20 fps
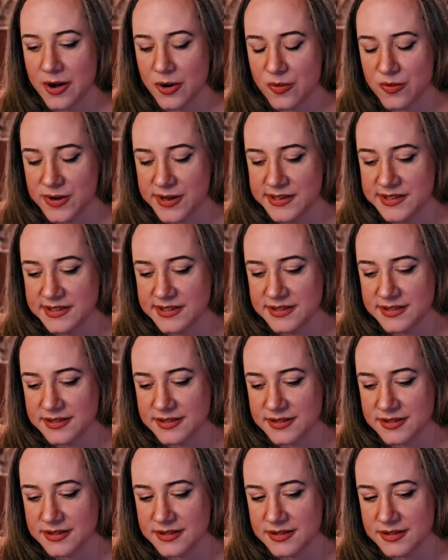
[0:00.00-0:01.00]
was
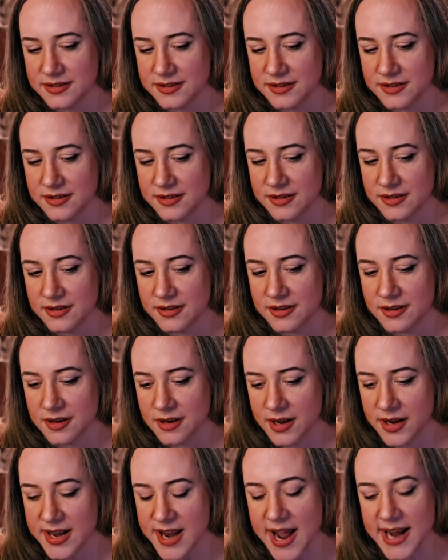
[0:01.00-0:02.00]

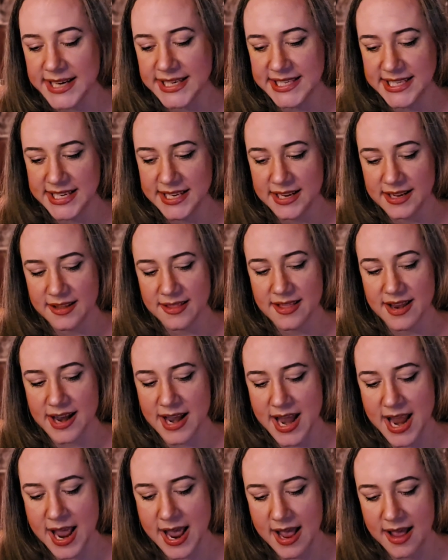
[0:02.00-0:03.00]
an idea that I
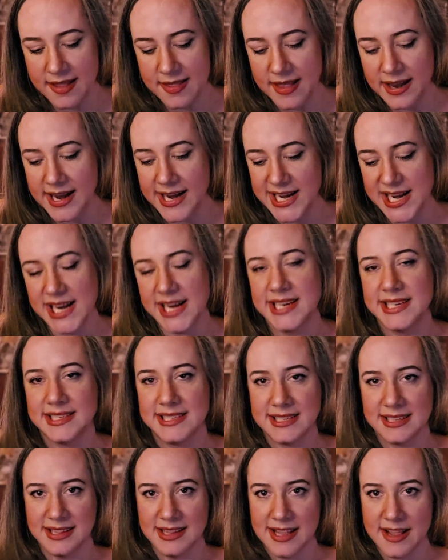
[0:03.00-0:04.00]
had that I needed
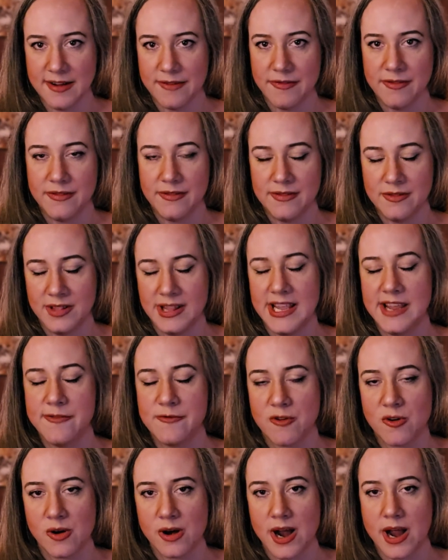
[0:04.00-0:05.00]
to leave
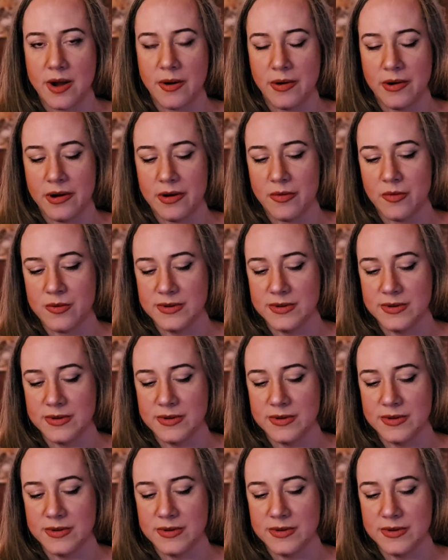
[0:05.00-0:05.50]
where I